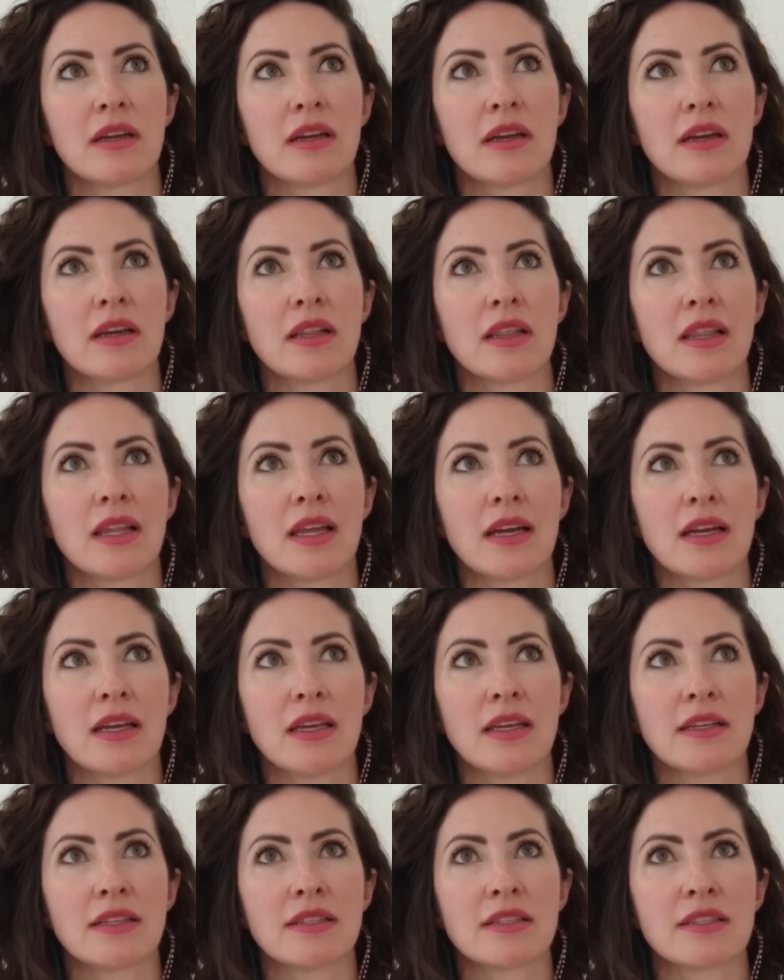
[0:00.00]

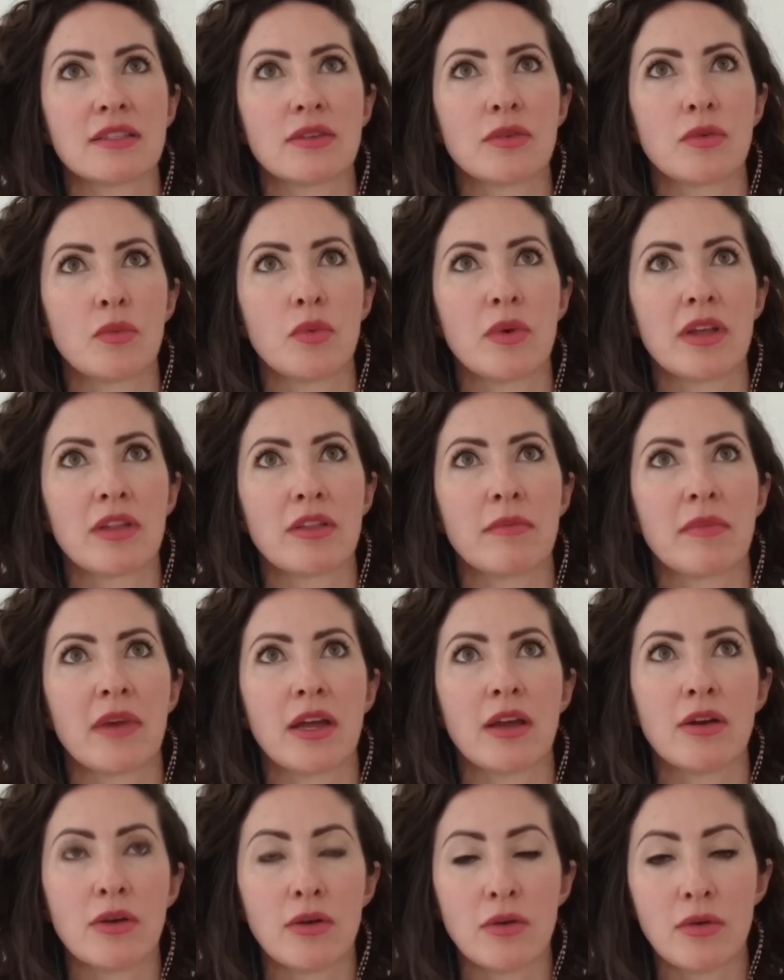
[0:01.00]
alliance with
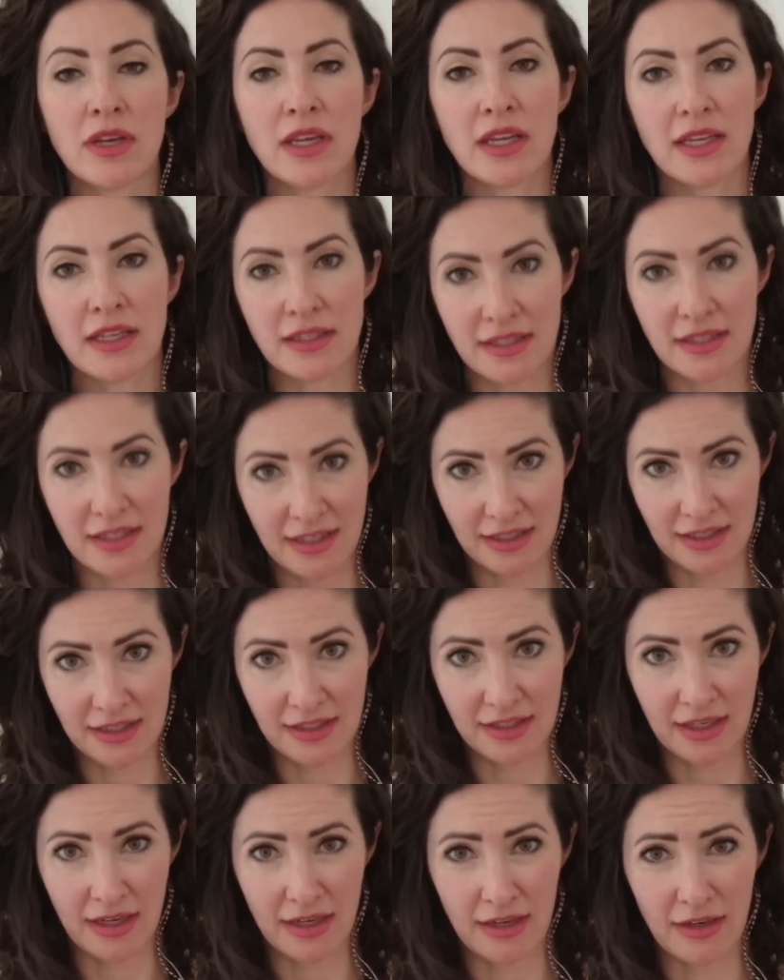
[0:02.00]
my own needs and
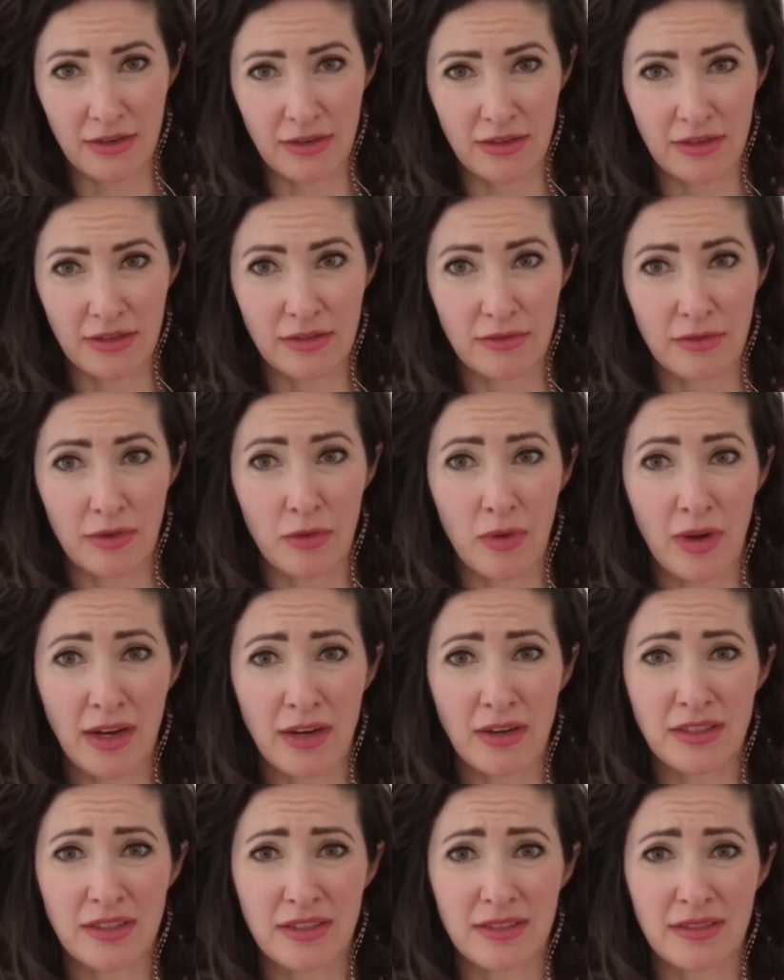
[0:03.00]
desires
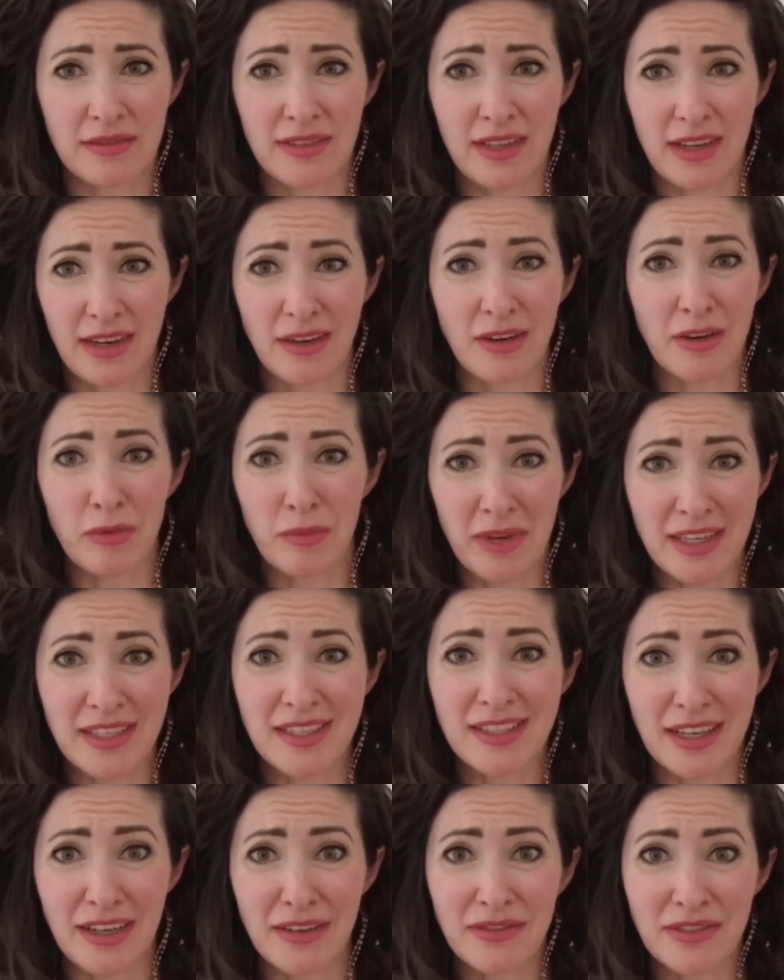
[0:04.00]
requires that I know
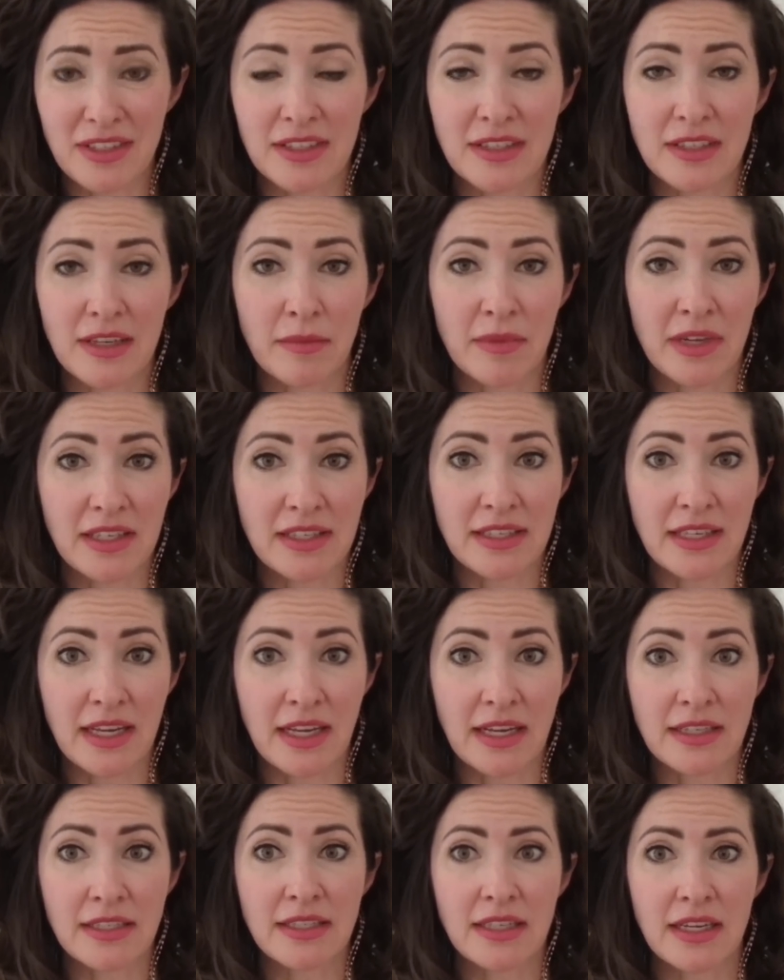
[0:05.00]
myself to some
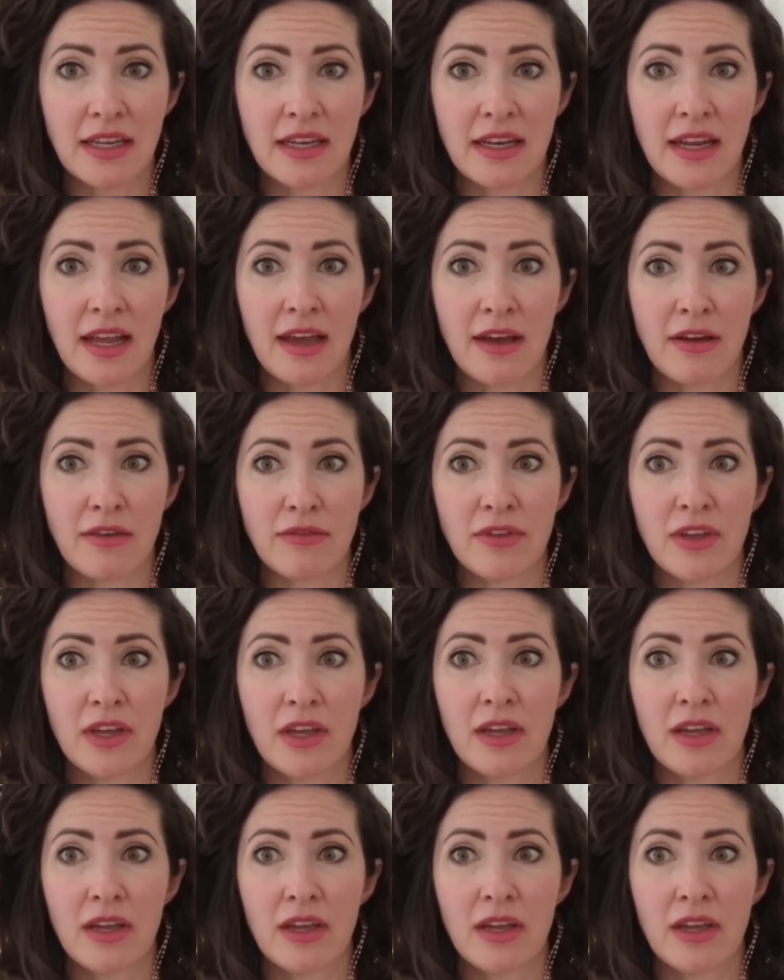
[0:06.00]
extent and have